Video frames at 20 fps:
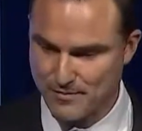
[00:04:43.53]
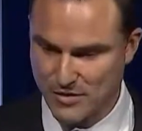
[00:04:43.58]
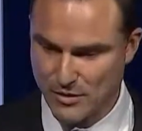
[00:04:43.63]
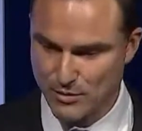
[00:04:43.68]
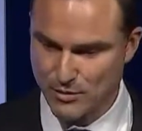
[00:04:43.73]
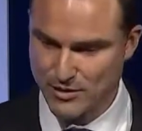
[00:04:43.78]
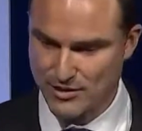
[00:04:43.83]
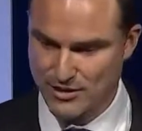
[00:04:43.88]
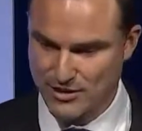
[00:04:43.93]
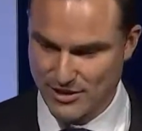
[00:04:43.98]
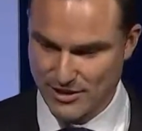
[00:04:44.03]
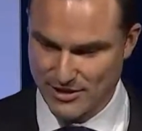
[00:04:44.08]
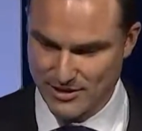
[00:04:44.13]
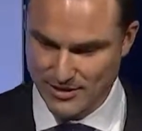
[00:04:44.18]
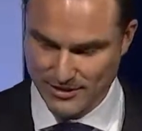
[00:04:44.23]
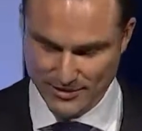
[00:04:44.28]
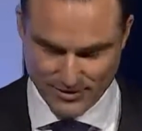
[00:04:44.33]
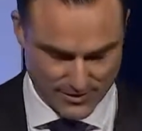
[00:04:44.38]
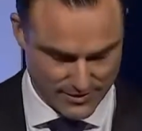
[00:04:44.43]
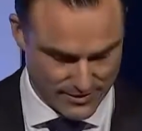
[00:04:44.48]
What a
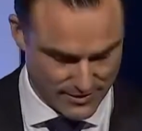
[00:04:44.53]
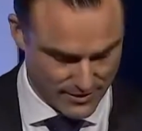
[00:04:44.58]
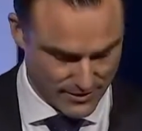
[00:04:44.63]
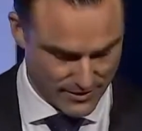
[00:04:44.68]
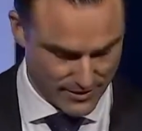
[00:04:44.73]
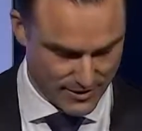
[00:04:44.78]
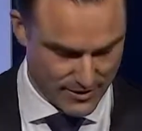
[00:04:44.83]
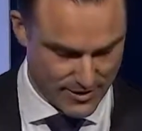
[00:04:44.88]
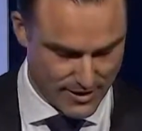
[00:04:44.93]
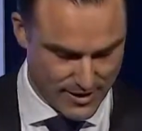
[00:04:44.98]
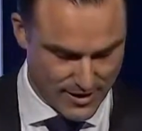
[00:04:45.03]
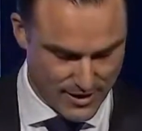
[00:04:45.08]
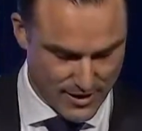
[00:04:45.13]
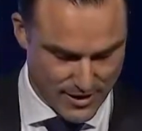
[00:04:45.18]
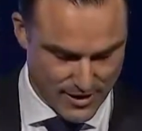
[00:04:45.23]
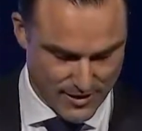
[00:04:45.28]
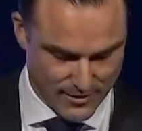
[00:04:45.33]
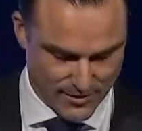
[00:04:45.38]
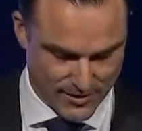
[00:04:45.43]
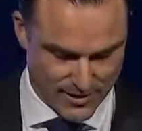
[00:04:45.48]
genius.
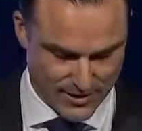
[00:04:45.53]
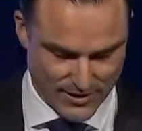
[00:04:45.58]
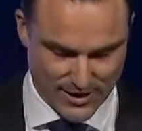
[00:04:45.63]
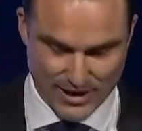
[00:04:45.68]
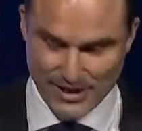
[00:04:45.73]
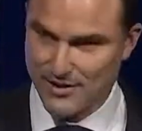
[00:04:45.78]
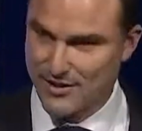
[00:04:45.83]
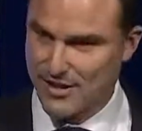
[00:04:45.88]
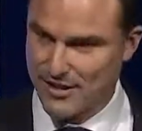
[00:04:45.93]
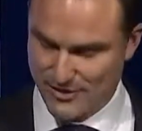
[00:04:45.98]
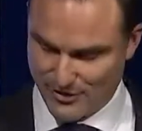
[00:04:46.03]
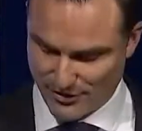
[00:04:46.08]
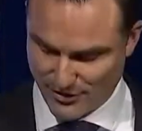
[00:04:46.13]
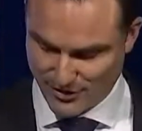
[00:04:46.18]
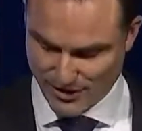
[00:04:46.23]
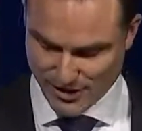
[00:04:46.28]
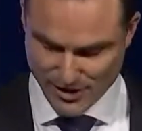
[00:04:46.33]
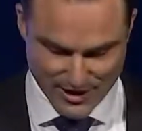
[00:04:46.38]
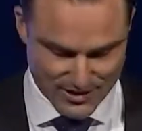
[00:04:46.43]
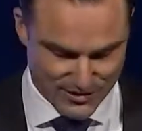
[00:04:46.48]
I think that just
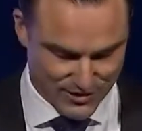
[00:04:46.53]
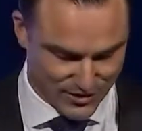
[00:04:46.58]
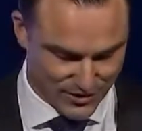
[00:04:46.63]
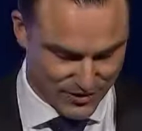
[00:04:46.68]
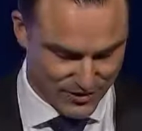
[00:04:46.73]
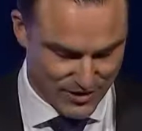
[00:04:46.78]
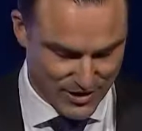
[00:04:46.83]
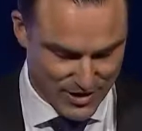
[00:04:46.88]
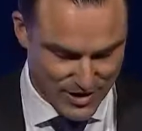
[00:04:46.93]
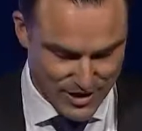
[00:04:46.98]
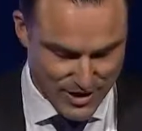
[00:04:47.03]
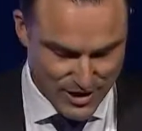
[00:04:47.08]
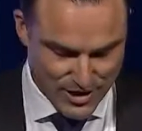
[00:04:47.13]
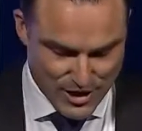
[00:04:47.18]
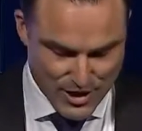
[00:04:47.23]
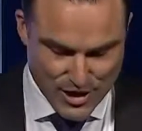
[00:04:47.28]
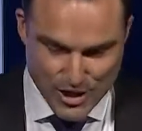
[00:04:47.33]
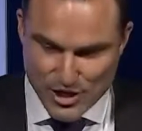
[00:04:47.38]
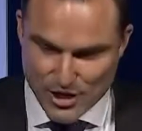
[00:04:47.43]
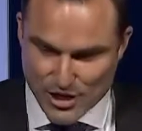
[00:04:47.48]
guides
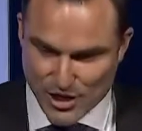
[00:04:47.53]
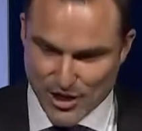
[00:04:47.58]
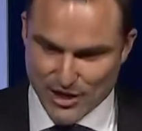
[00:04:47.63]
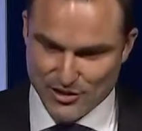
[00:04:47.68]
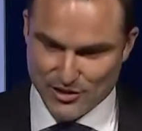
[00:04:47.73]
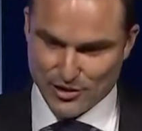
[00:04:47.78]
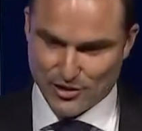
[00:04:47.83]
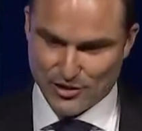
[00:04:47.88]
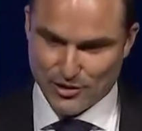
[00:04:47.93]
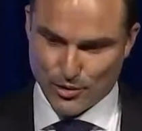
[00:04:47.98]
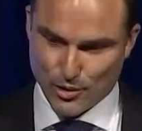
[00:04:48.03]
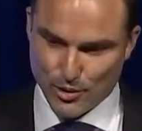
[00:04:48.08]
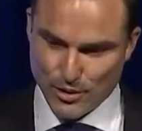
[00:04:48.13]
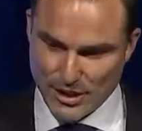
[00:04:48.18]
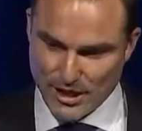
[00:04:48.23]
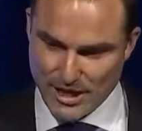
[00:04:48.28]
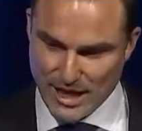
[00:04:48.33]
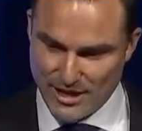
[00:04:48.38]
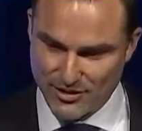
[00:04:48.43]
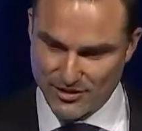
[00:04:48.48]
us all.
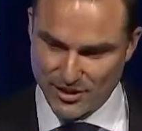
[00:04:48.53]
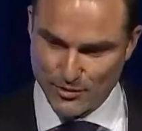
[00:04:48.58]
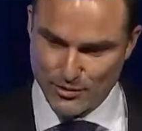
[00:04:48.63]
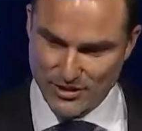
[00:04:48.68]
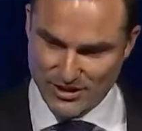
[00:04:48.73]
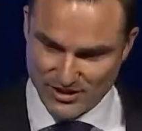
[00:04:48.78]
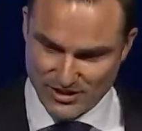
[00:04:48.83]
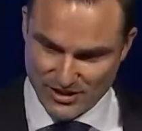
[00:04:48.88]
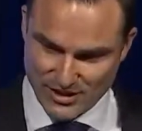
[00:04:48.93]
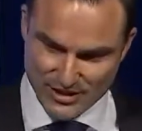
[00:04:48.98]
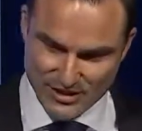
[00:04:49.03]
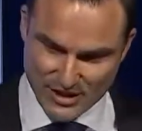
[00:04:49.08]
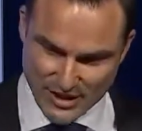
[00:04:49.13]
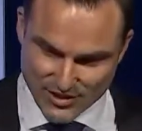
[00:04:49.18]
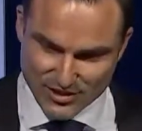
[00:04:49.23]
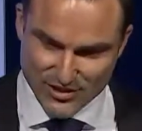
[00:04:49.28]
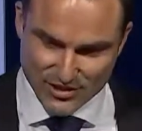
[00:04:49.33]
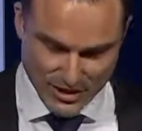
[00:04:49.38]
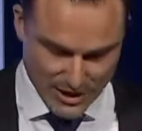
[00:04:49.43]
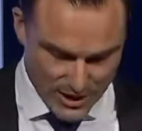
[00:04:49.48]
And so it does
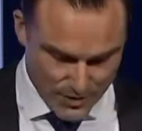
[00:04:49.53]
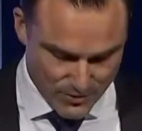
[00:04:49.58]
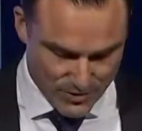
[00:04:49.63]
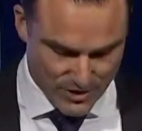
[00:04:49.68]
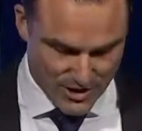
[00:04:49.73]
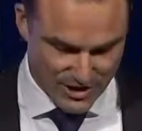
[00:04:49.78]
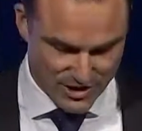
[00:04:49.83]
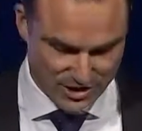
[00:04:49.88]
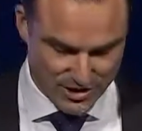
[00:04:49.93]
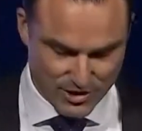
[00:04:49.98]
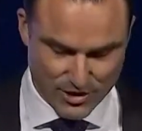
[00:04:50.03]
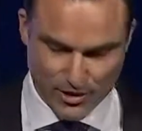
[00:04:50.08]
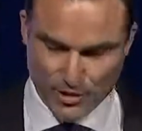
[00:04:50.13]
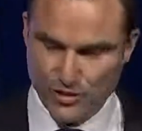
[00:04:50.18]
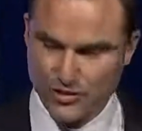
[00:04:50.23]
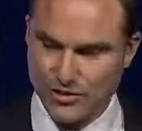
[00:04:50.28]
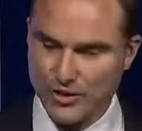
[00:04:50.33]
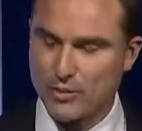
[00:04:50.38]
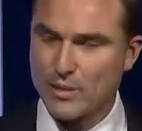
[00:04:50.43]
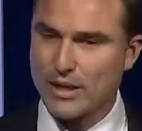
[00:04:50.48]
start with our
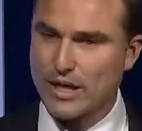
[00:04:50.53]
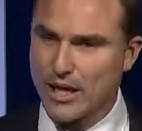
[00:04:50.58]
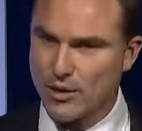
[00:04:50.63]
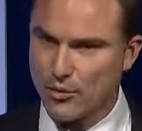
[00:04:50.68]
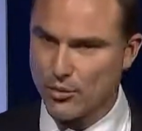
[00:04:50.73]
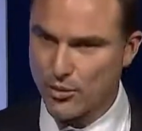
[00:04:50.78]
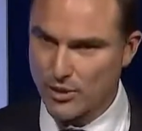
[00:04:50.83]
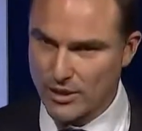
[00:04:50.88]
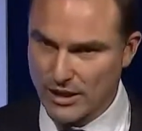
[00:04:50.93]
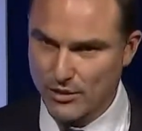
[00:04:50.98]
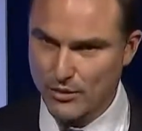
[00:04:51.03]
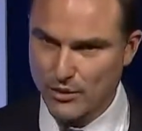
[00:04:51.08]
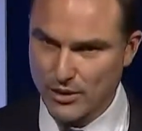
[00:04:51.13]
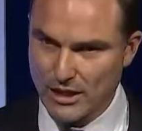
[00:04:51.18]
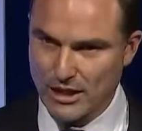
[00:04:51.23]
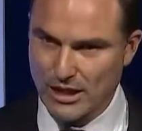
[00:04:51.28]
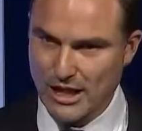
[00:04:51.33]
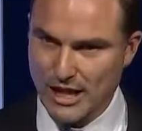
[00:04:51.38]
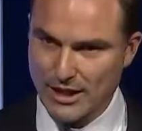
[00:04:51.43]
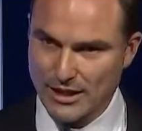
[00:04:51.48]
shareholders, and we are really,
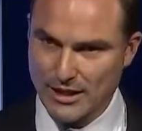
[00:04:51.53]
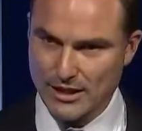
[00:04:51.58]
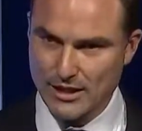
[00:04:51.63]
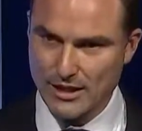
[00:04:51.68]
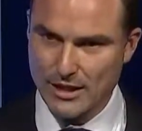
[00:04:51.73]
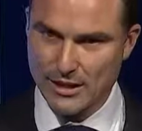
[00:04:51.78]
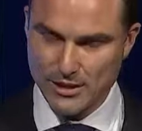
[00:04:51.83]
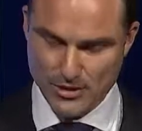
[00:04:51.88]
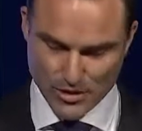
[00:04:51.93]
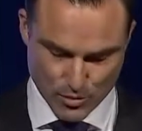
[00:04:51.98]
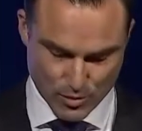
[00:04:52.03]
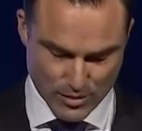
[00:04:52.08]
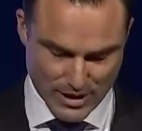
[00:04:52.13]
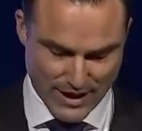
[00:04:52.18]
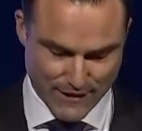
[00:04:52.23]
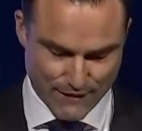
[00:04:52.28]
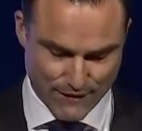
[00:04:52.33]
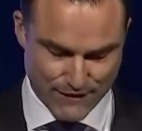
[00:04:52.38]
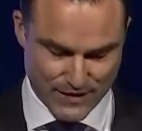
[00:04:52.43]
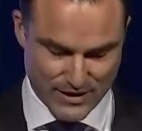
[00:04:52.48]
really lucky that we
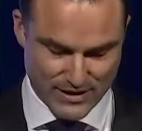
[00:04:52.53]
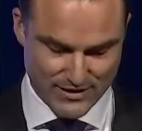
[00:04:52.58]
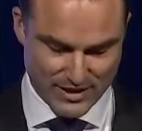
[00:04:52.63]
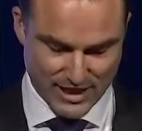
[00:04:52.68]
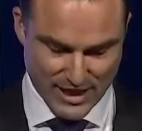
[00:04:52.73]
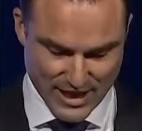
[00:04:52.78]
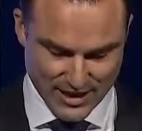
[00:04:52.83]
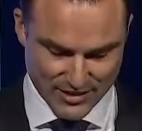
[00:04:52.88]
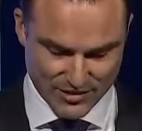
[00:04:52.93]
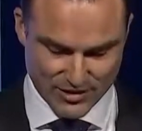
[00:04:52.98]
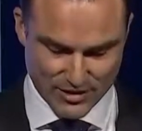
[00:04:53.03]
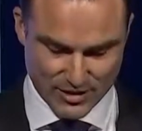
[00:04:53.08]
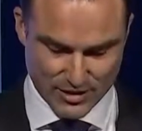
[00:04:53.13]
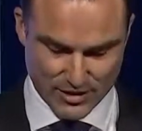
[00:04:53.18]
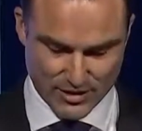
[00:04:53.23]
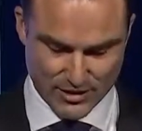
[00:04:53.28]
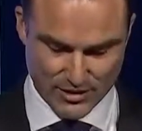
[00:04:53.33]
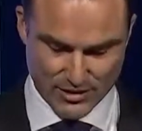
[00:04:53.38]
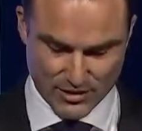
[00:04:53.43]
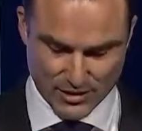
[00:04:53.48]
have
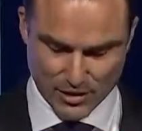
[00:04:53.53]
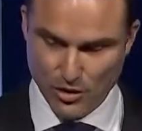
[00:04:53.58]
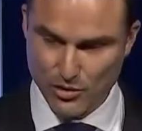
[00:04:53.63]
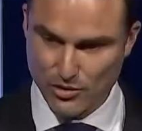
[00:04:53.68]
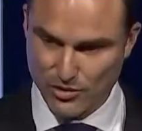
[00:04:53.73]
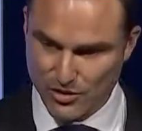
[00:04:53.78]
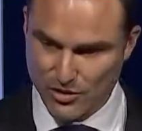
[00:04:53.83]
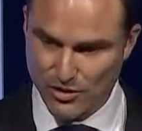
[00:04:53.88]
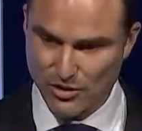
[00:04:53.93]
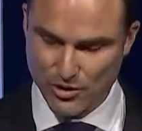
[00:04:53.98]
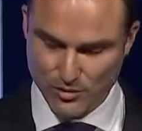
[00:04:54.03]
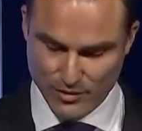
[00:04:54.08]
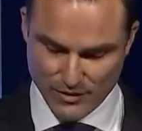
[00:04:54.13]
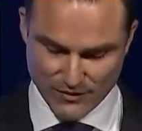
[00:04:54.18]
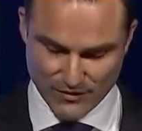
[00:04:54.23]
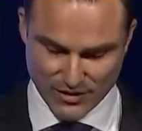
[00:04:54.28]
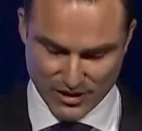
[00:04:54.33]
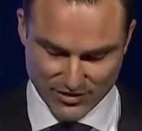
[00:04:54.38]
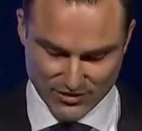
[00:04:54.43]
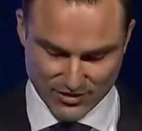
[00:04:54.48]
fantastic long-term
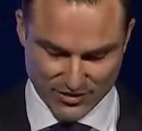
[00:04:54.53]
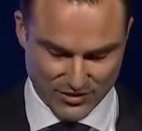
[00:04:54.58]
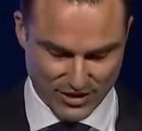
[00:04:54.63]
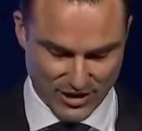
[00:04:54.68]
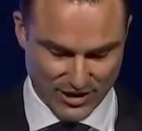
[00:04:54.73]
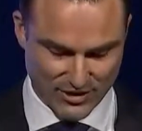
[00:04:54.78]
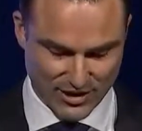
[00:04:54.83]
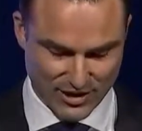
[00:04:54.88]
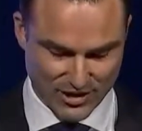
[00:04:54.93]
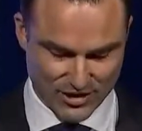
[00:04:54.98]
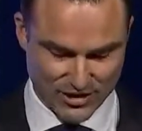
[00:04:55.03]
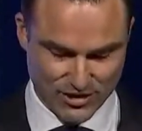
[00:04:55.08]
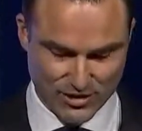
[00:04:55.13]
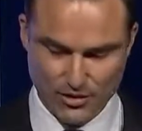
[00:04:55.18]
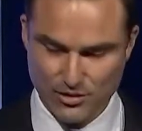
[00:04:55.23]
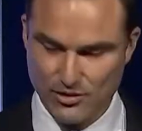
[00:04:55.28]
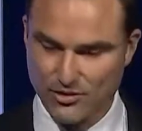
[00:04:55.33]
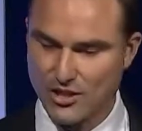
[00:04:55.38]
investors as our shareholders.